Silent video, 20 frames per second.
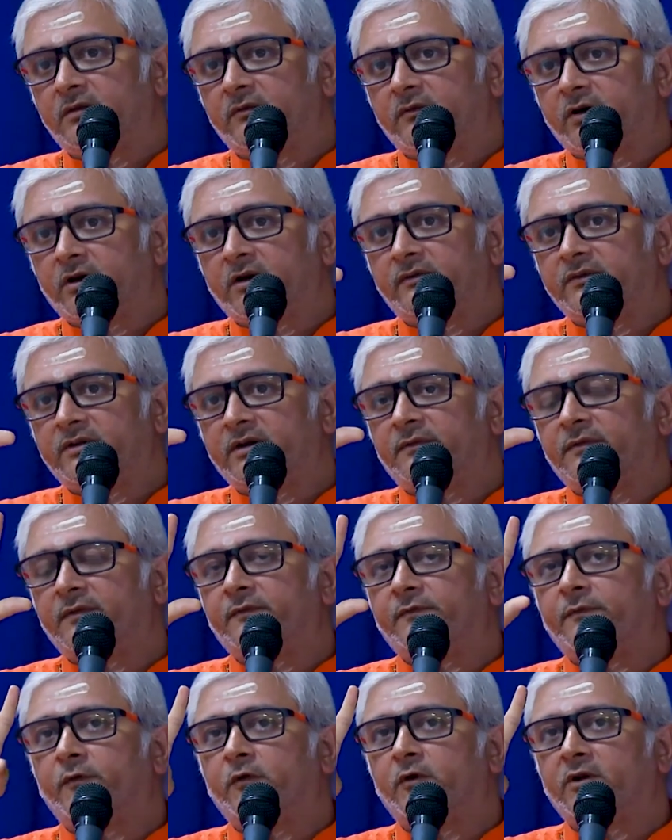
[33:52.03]
one of the
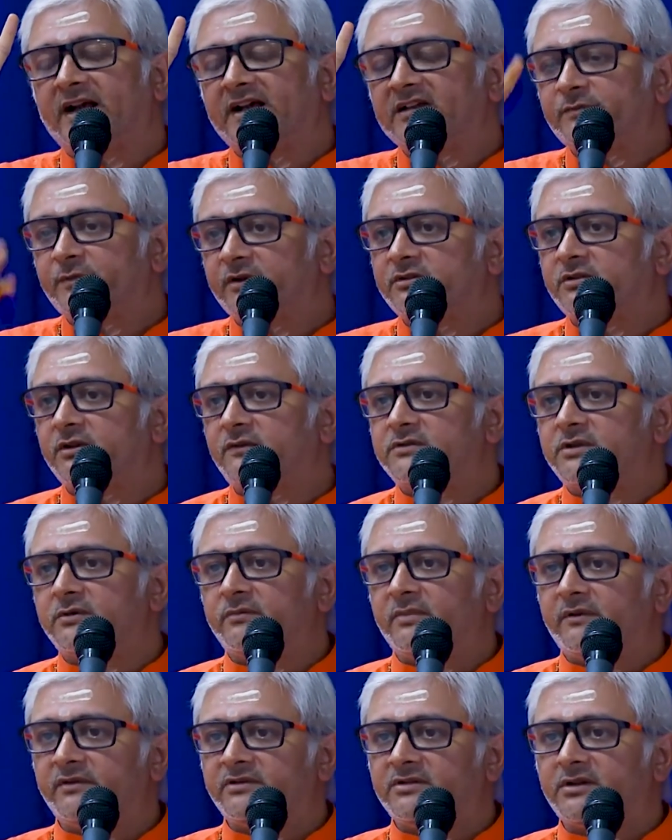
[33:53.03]
4 aspects of
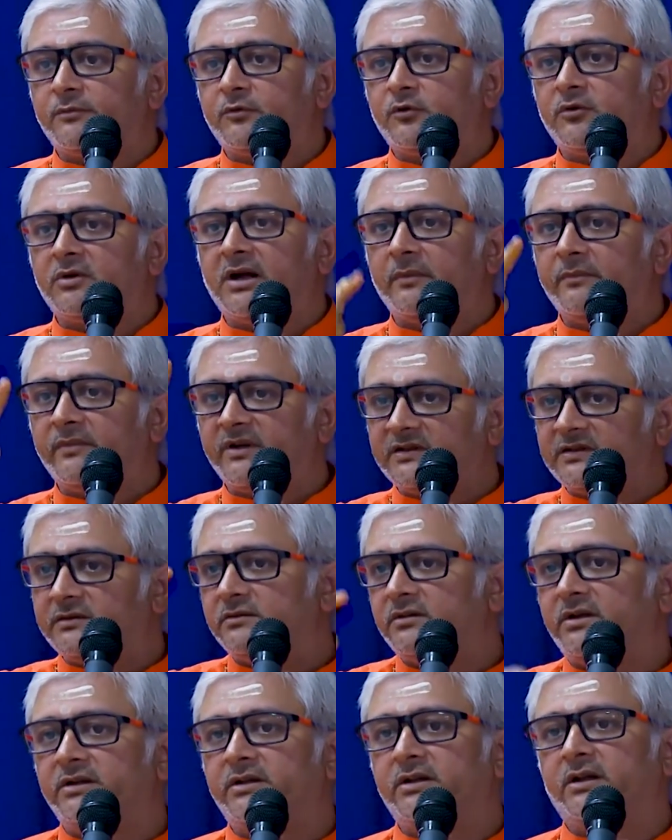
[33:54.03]
Chinmay Vision program is
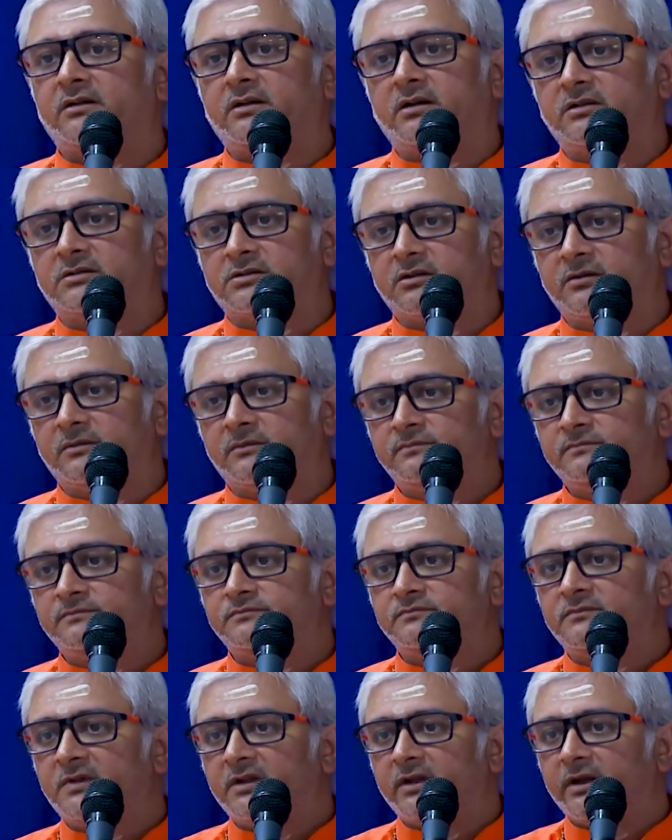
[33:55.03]
Indian culture.
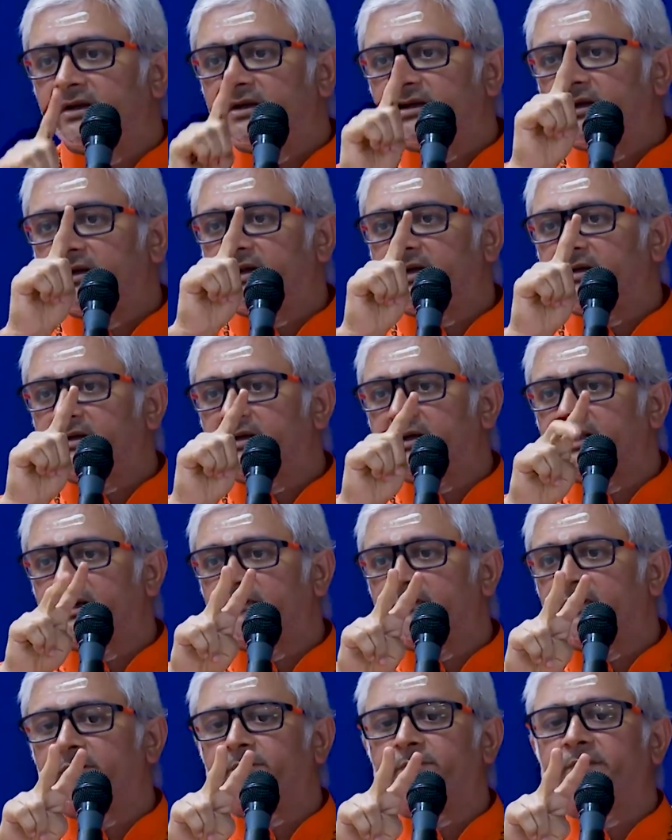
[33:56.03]
Integrated
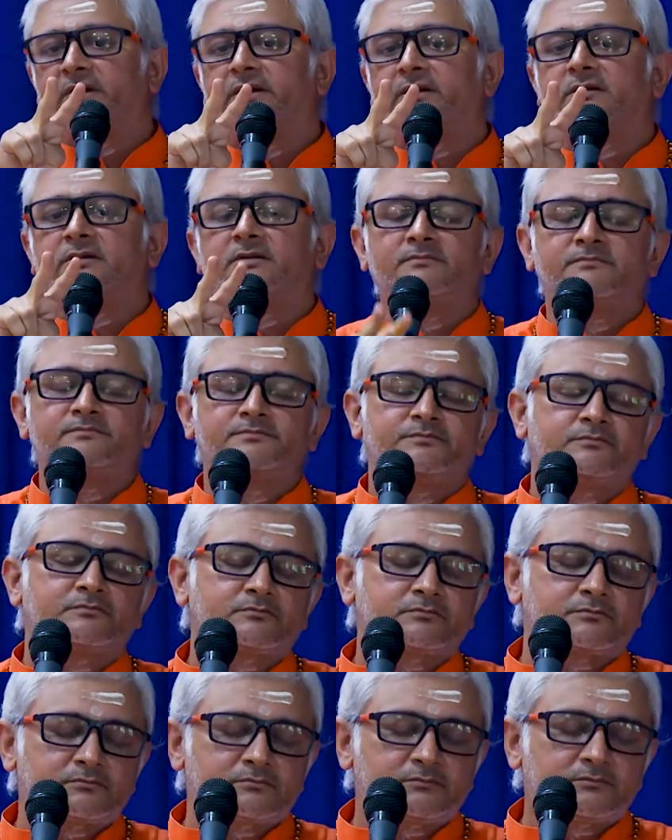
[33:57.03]
development,
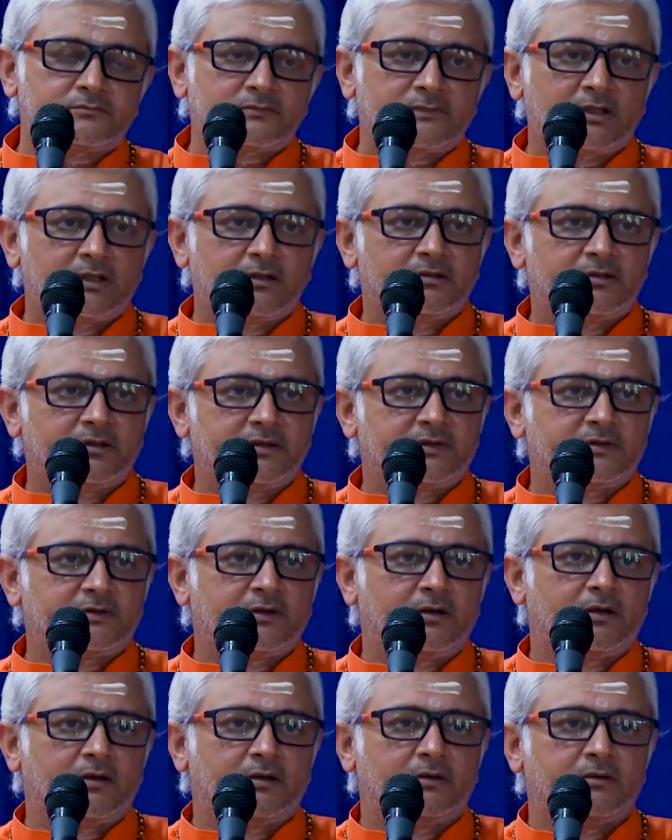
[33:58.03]
this
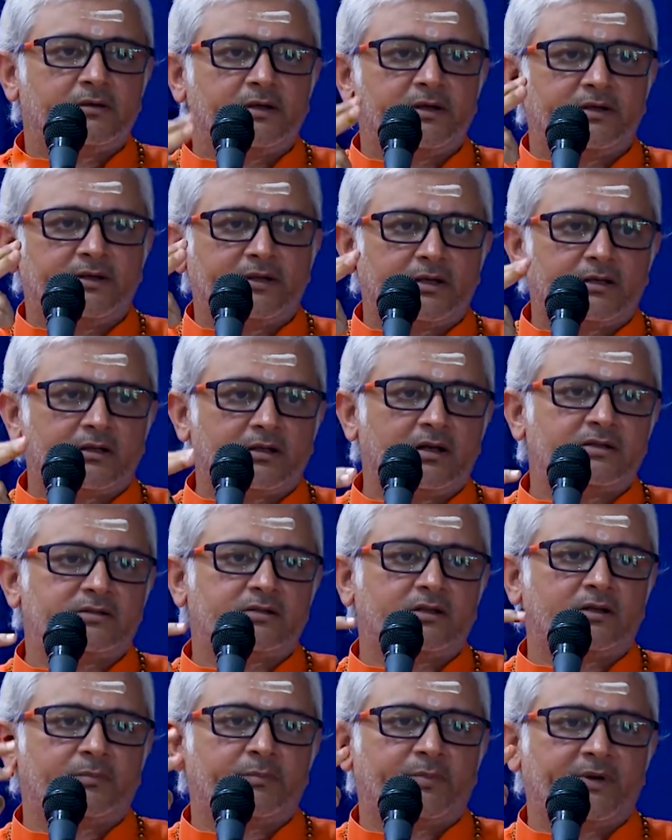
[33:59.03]
Indian
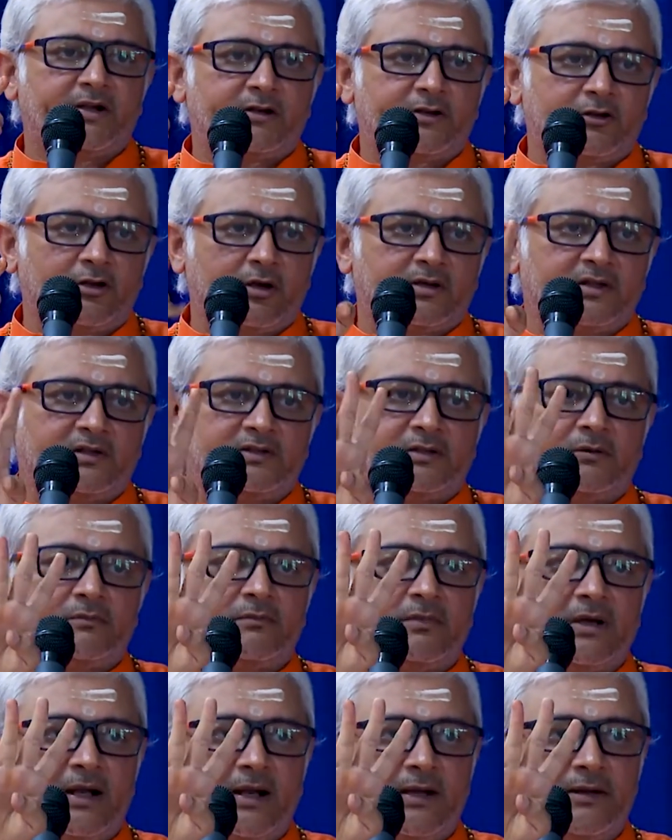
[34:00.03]
culture,
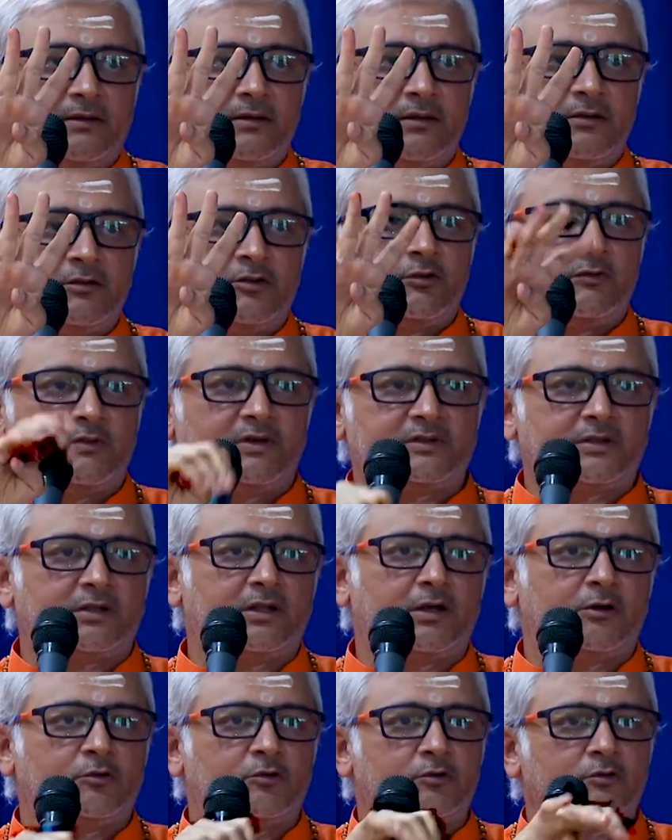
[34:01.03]
patriotism and universal
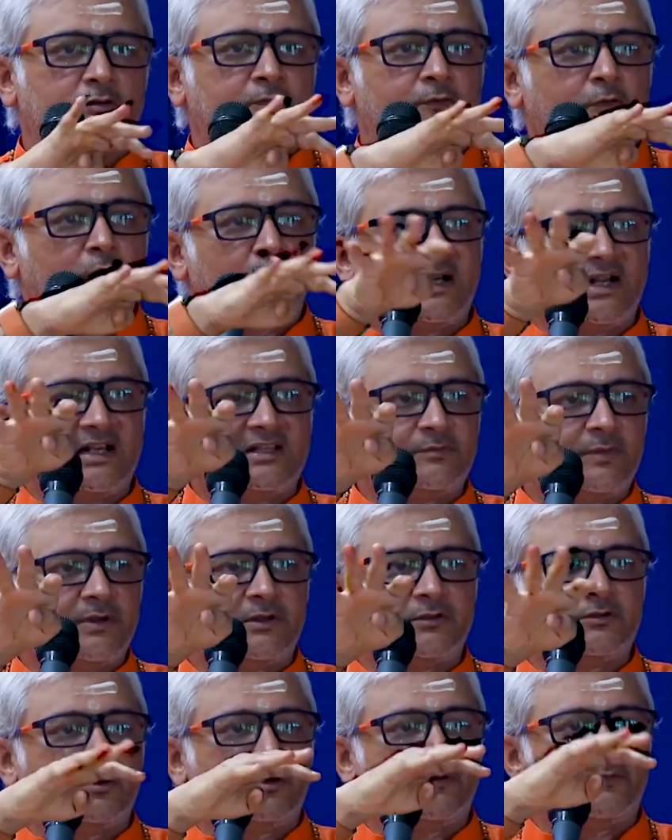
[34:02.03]
outlook. 4
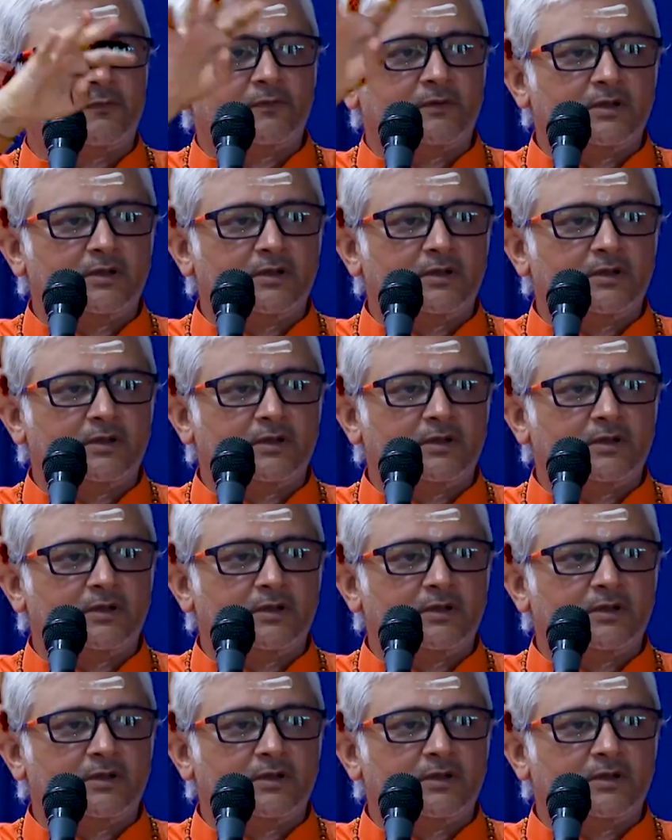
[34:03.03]
aspects of